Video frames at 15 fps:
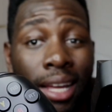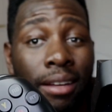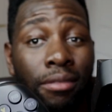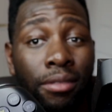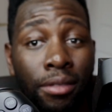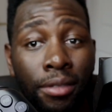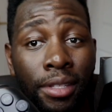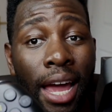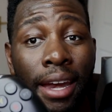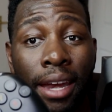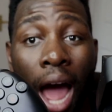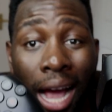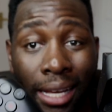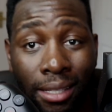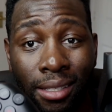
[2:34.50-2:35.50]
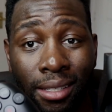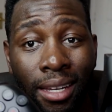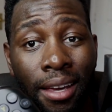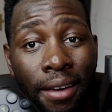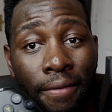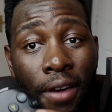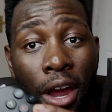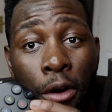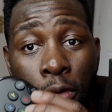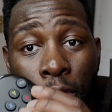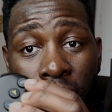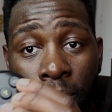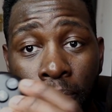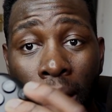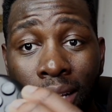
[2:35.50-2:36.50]
they're nice, very
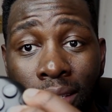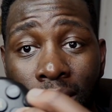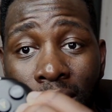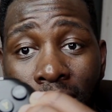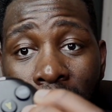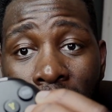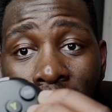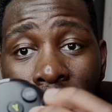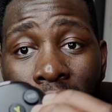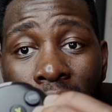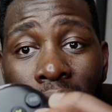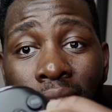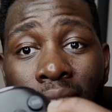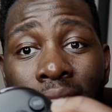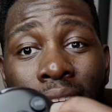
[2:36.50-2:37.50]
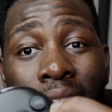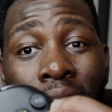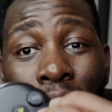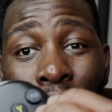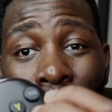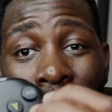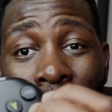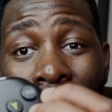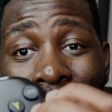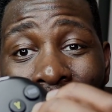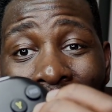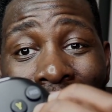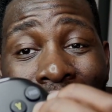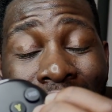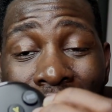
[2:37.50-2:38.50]
responsive, gives you a nice
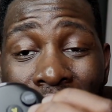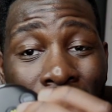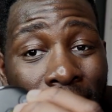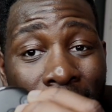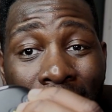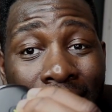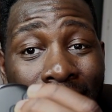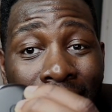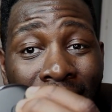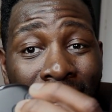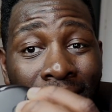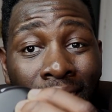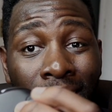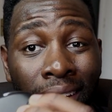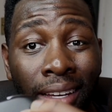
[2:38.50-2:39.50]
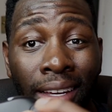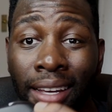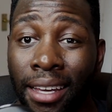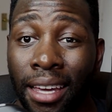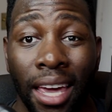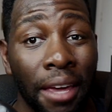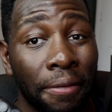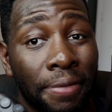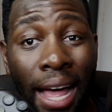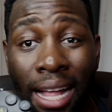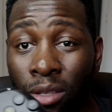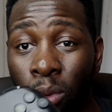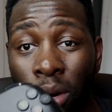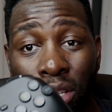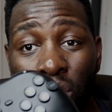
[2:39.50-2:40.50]
clicky feeling. If
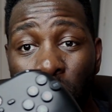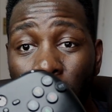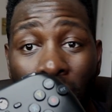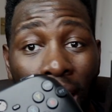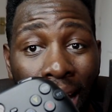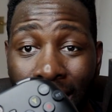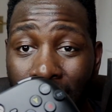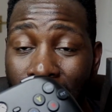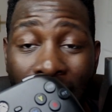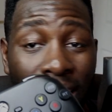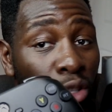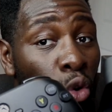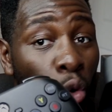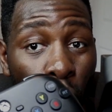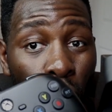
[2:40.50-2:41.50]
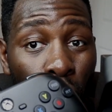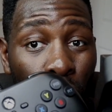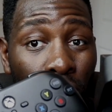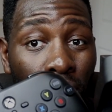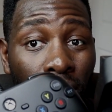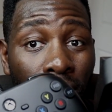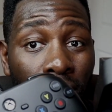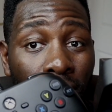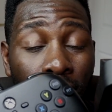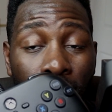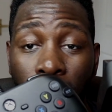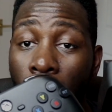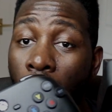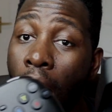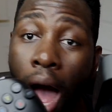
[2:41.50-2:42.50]
that's what you like, that's cool.
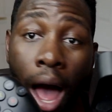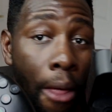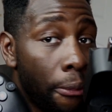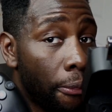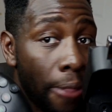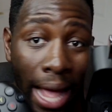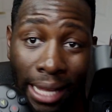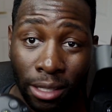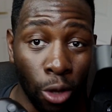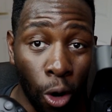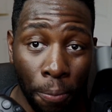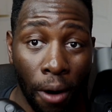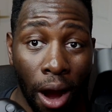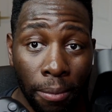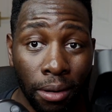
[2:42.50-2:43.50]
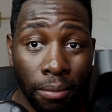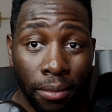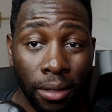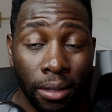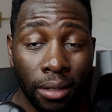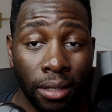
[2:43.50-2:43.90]
That's no problem.